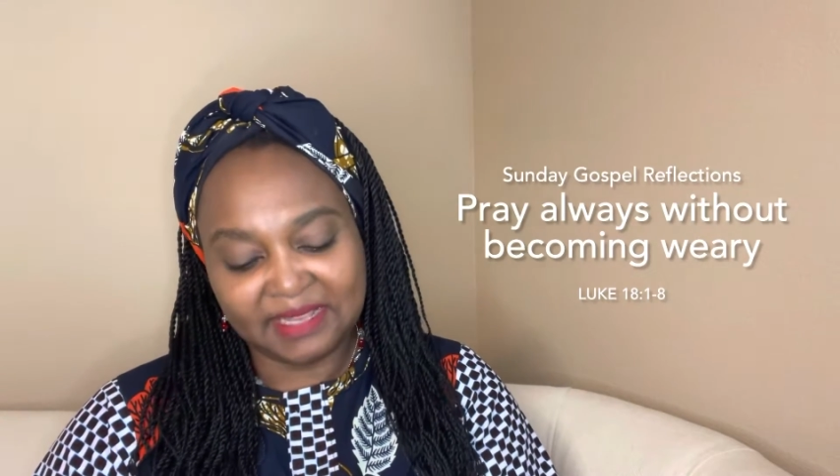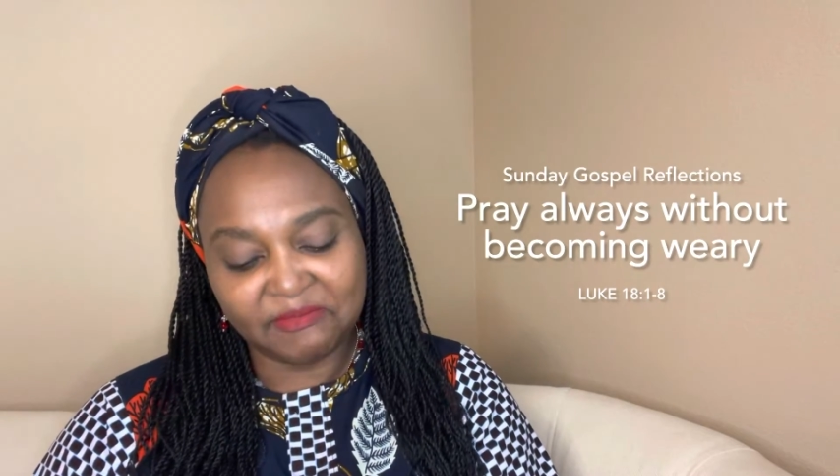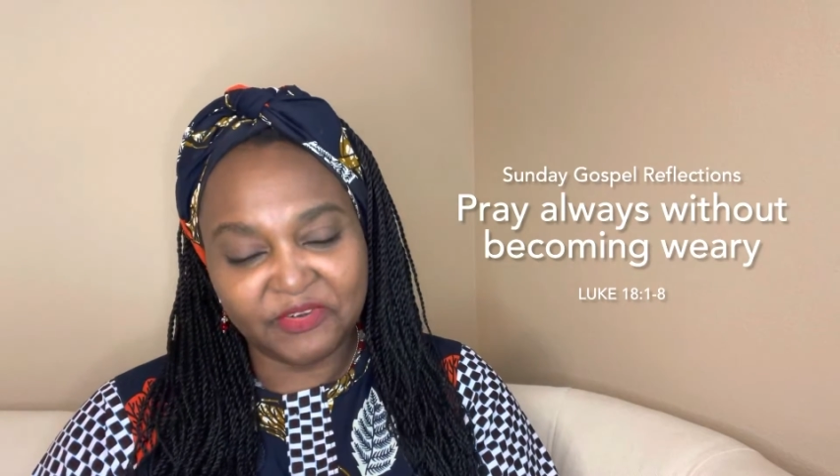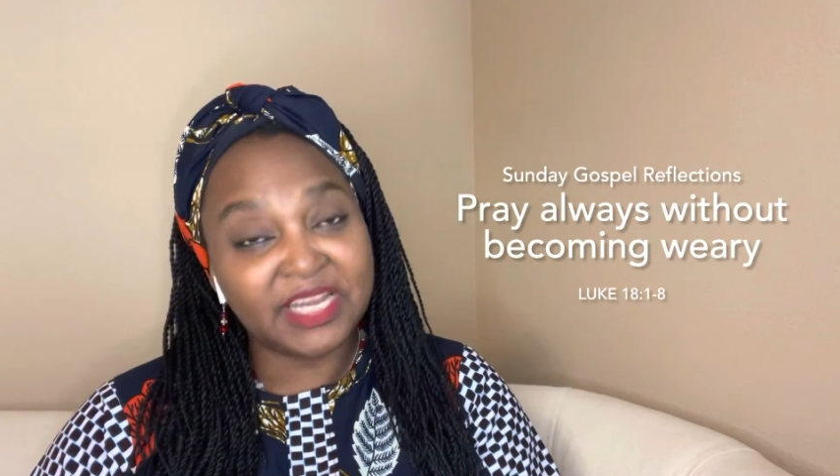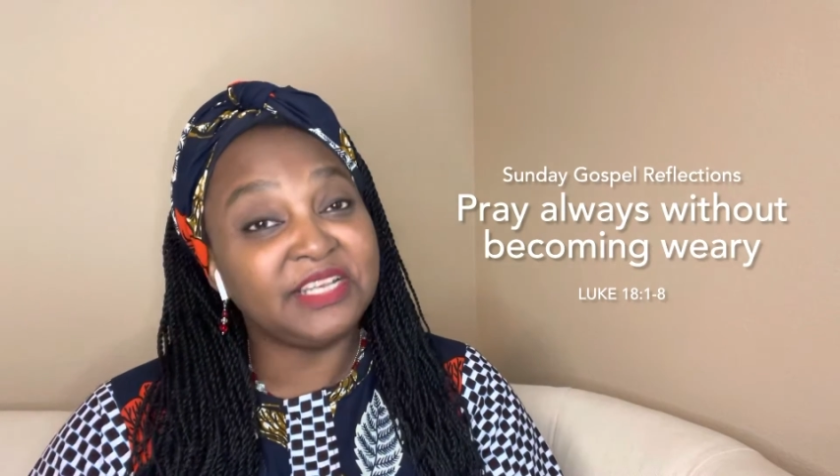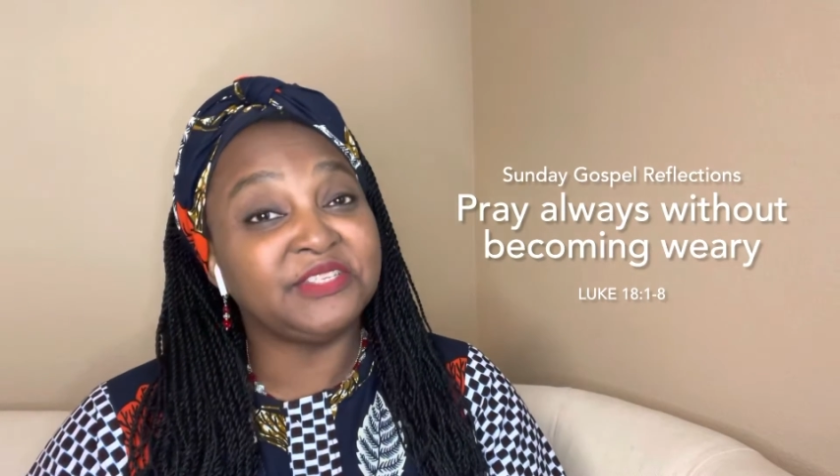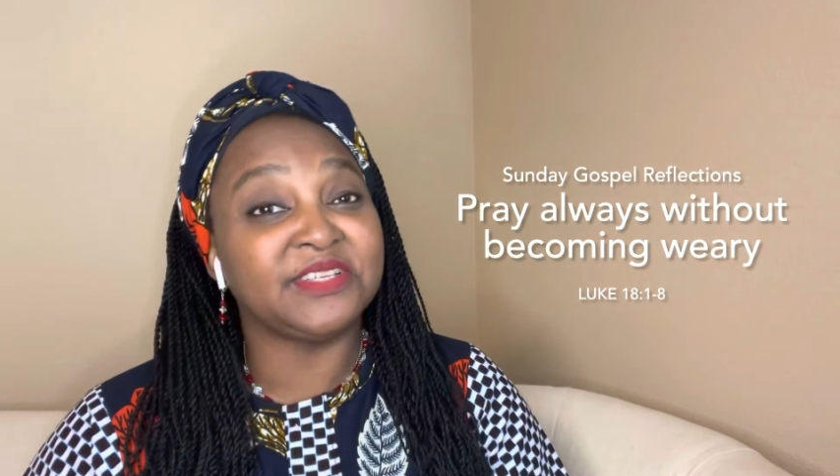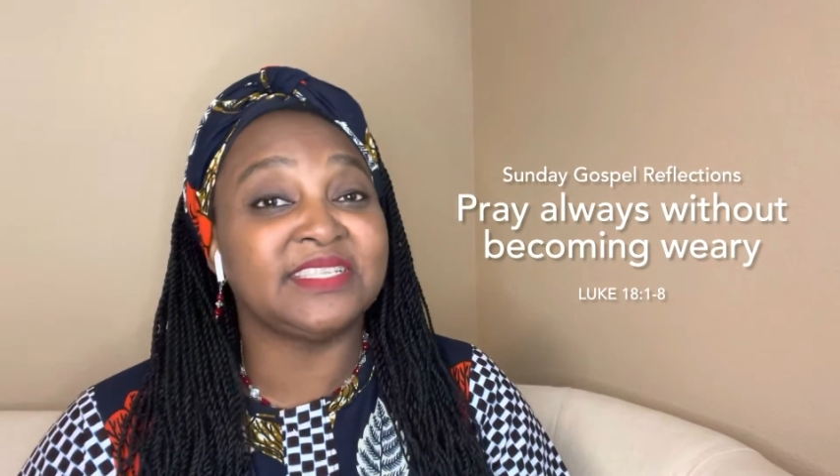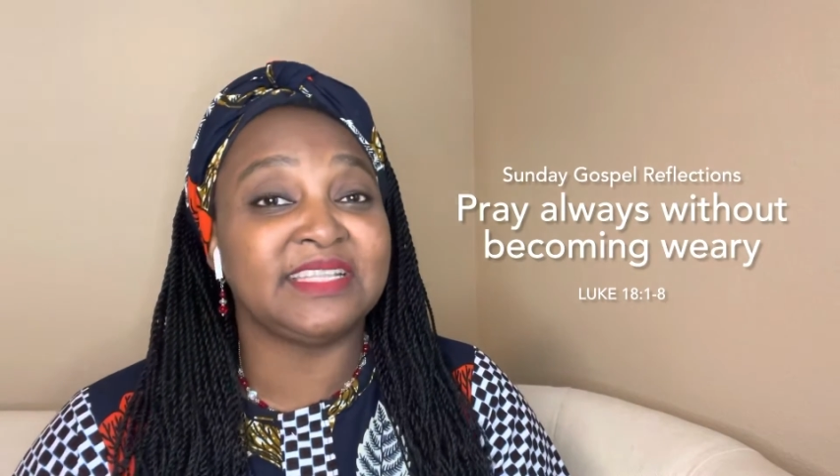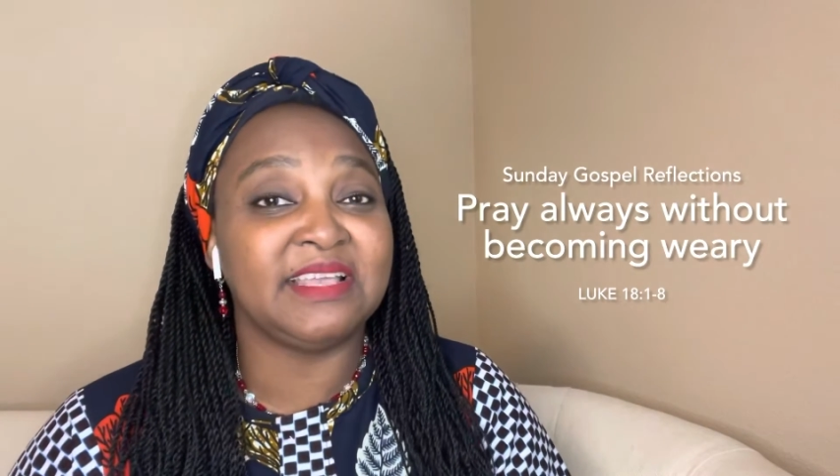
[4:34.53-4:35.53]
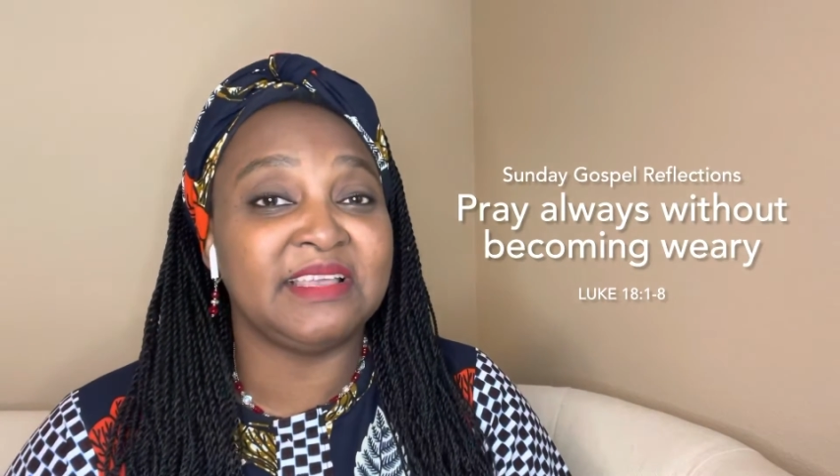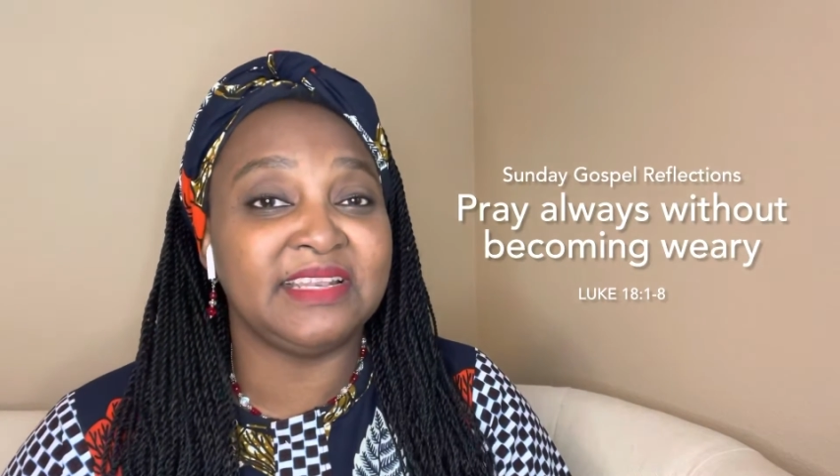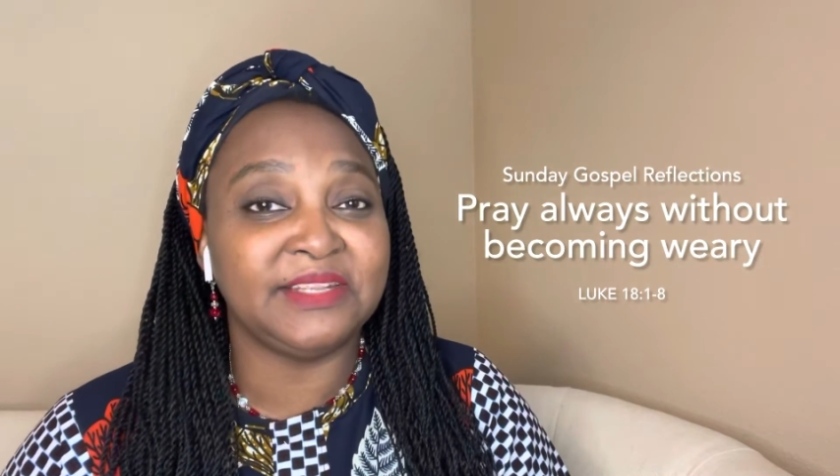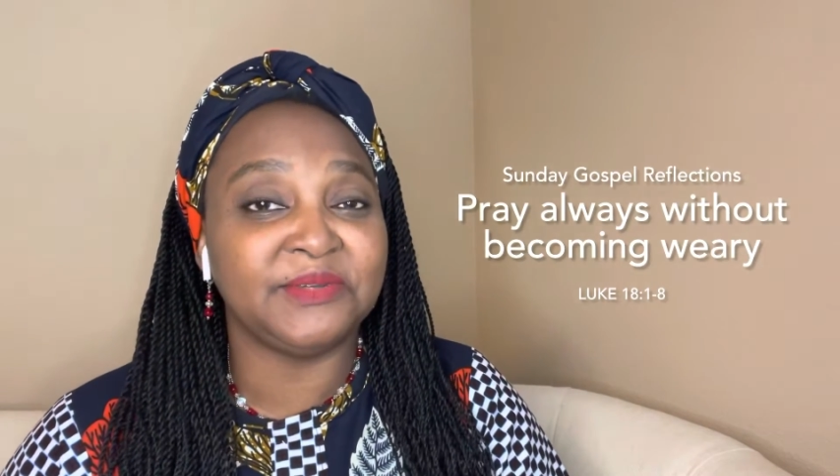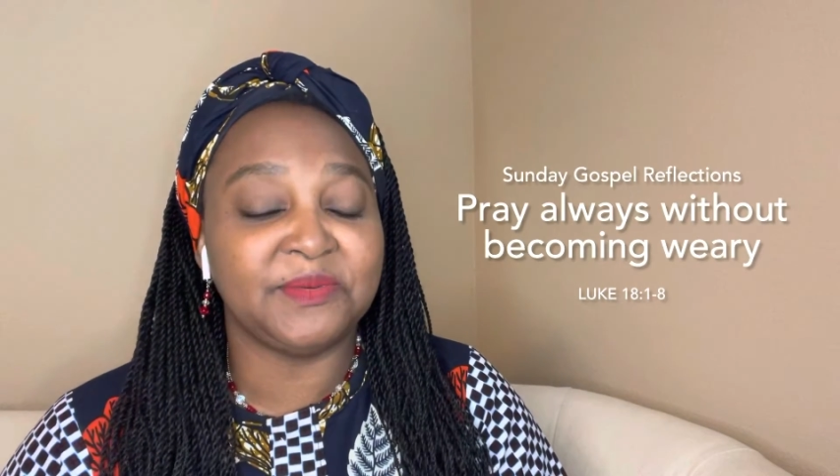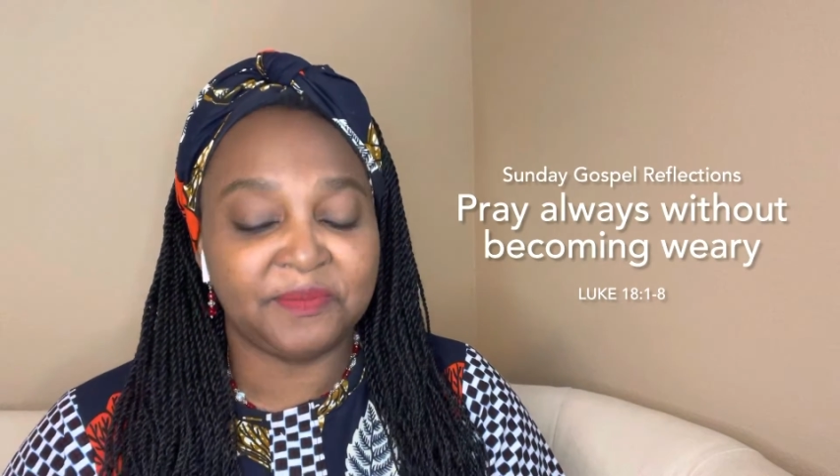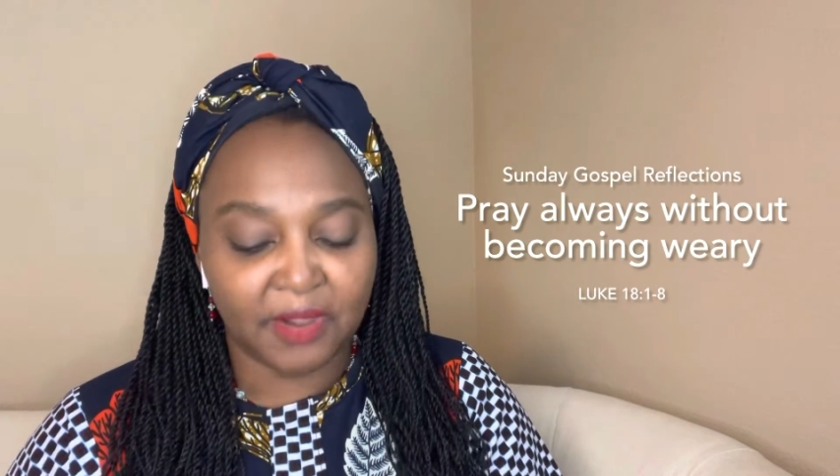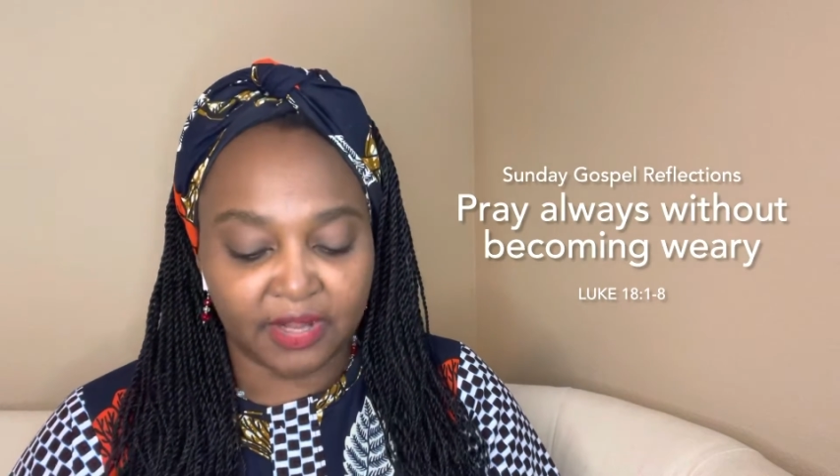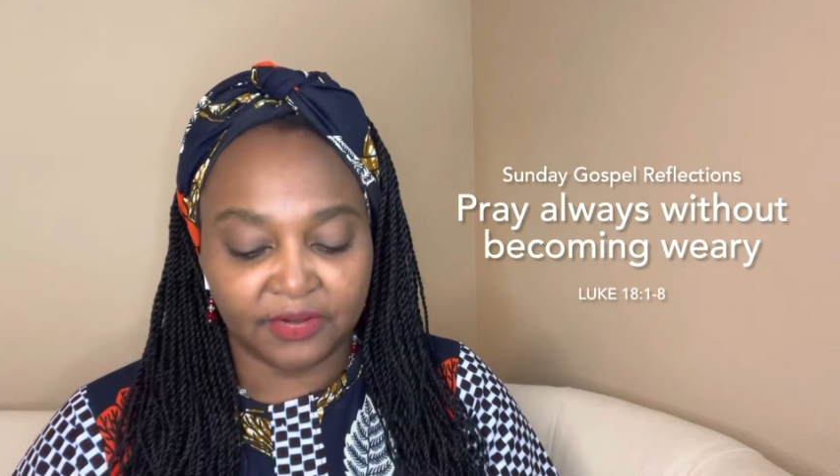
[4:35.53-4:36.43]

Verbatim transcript: I'm reading just a little part